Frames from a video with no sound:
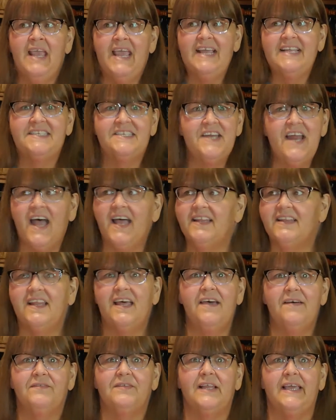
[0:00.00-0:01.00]
It's not
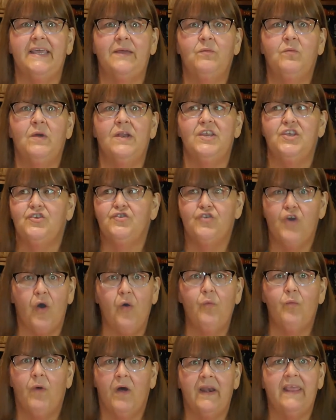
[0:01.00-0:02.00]
lovely when you
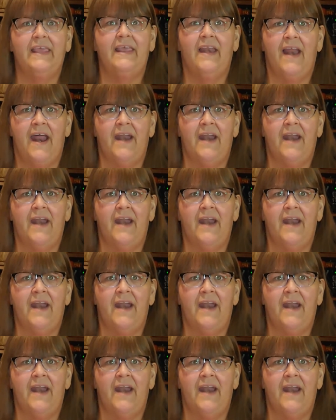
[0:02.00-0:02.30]
don't want to get